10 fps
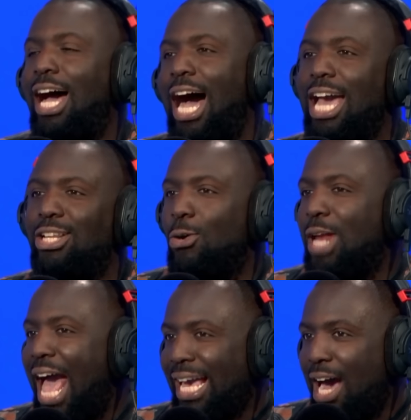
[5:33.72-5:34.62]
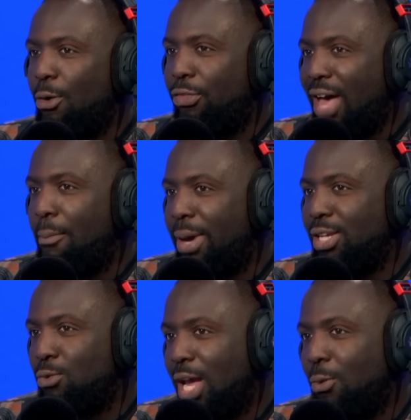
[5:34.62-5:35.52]
I don't hang out with that many
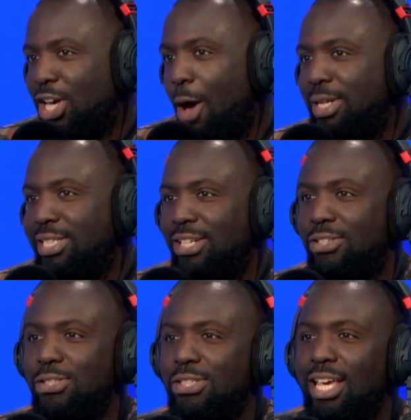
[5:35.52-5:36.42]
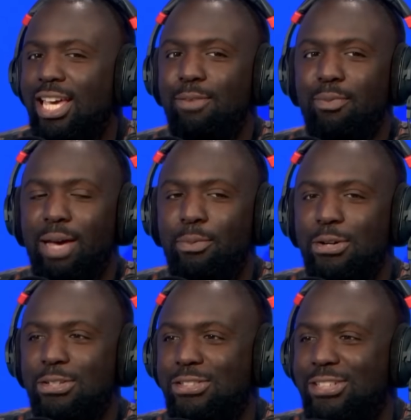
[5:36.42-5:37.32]
right-wing commentators in my
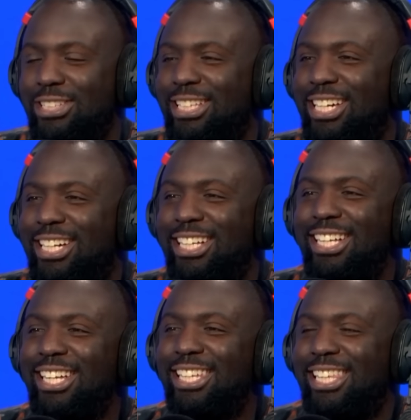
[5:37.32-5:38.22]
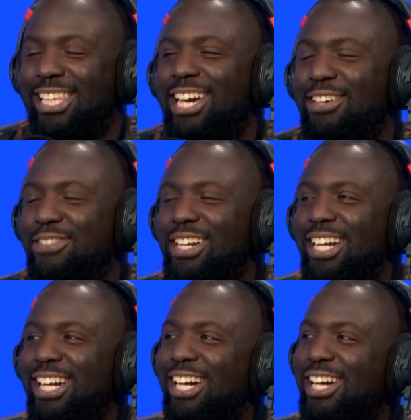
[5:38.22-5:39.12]
personal
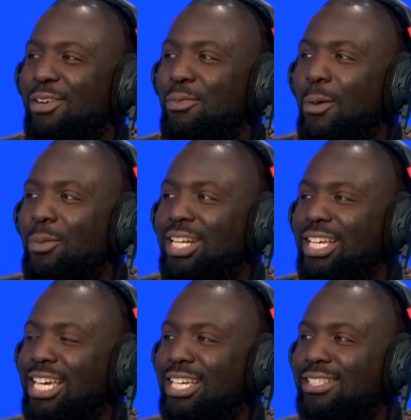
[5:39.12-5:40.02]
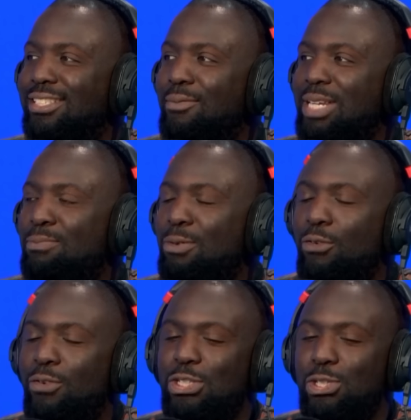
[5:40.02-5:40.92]
life. But it is, it's been
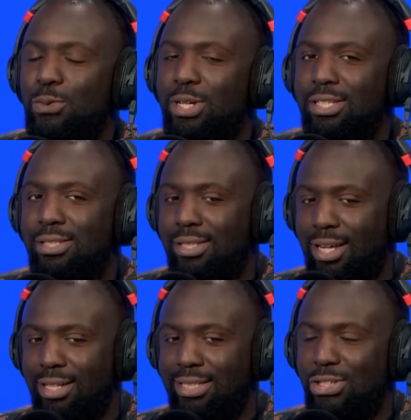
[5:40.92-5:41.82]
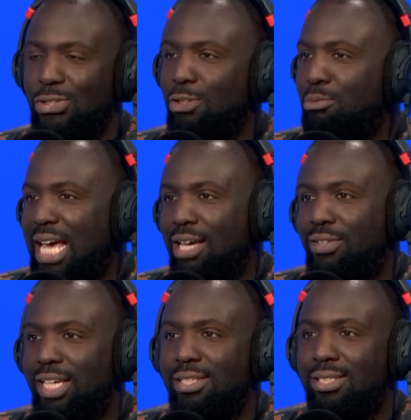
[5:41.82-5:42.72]
referred to as digital
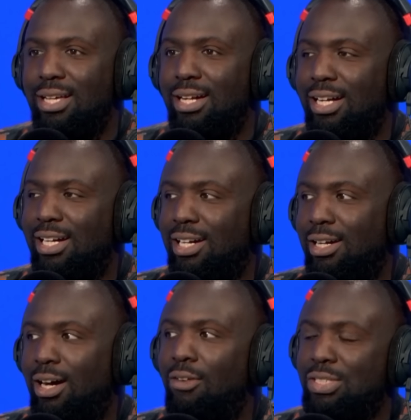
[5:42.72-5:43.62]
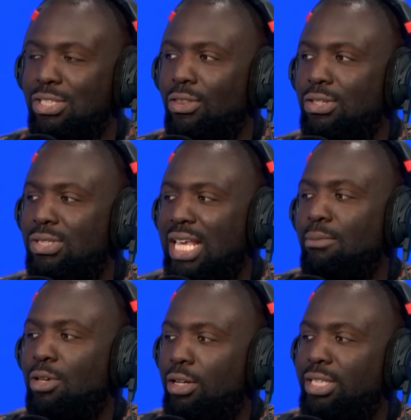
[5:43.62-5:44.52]
blackface. Obviously not the same
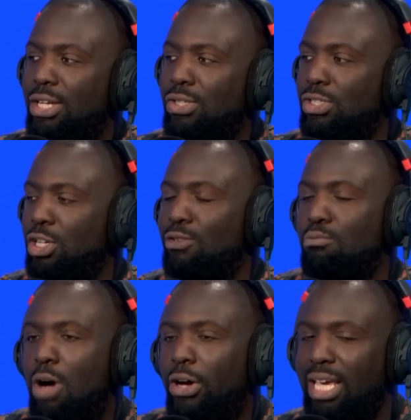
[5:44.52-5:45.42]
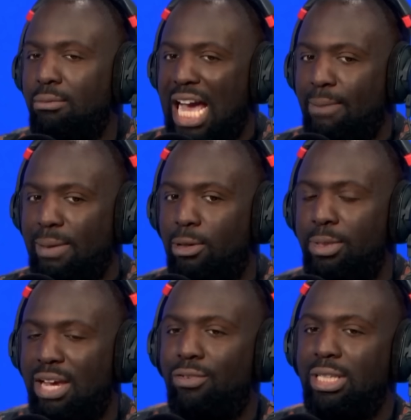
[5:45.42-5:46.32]
connotations in terms of mocking black people, but
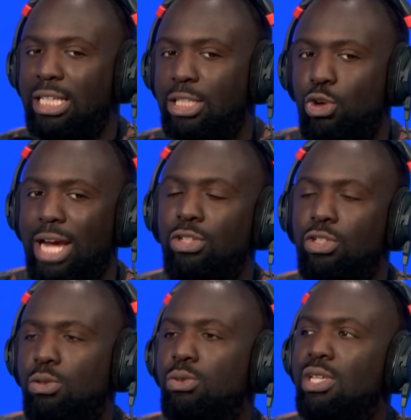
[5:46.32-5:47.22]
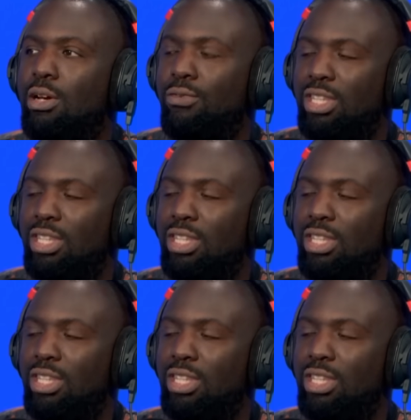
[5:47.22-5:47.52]
definitely trying to use their